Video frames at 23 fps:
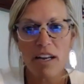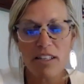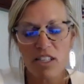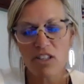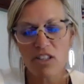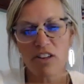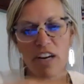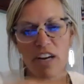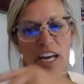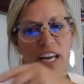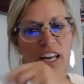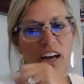
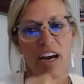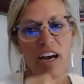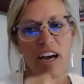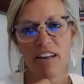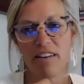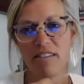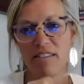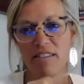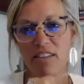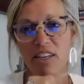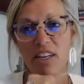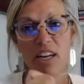concentrate
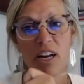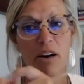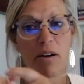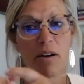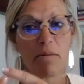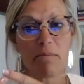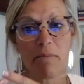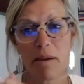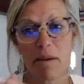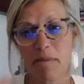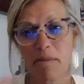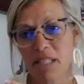on
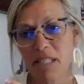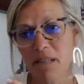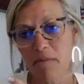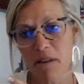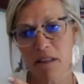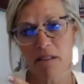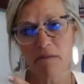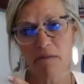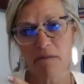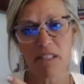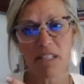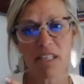maybe
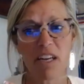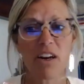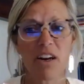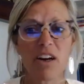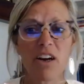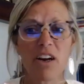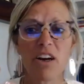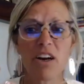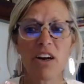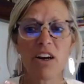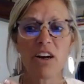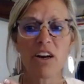something that was
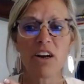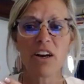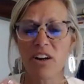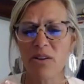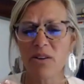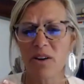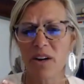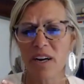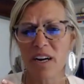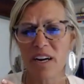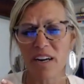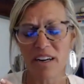going to
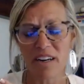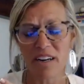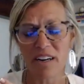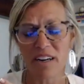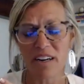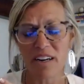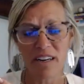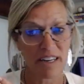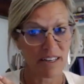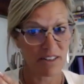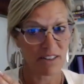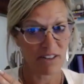hurt
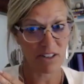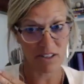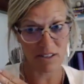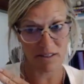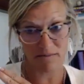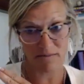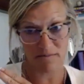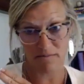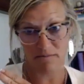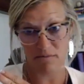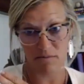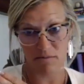or
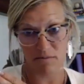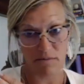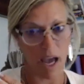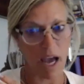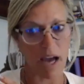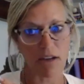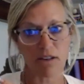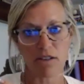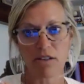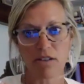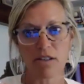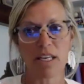just
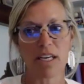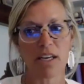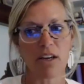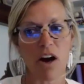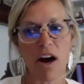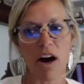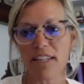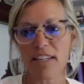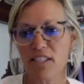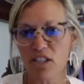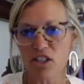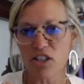
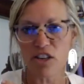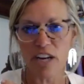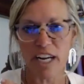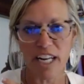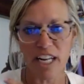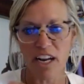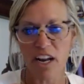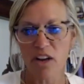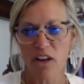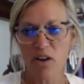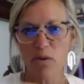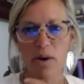actually
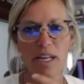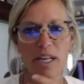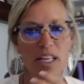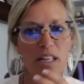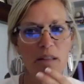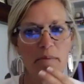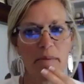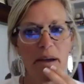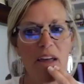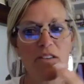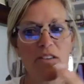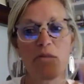concentrating on
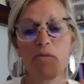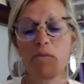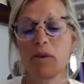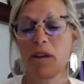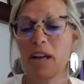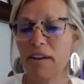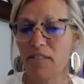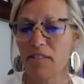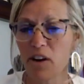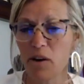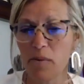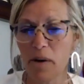going to the
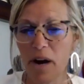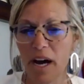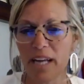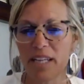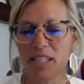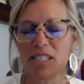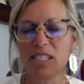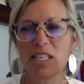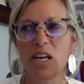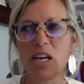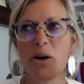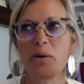bathroom, whatever it
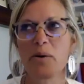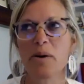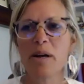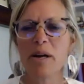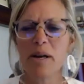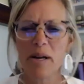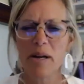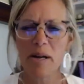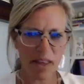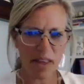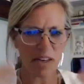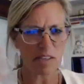was.
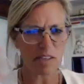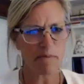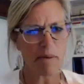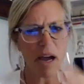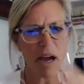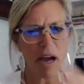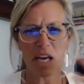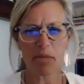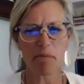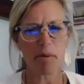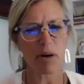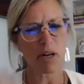So
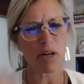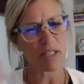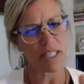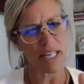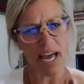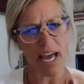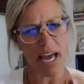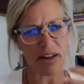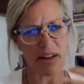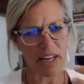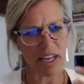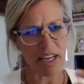there's probably a
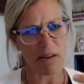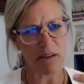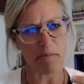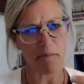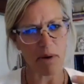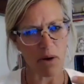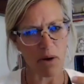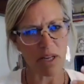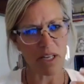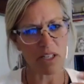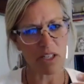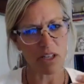personality
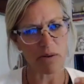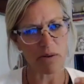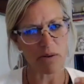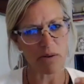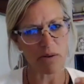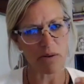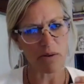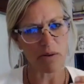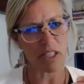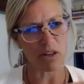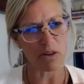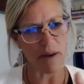component
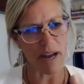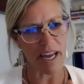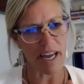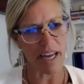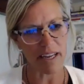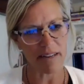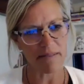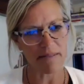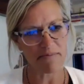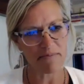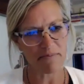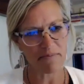to it
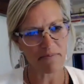too, right?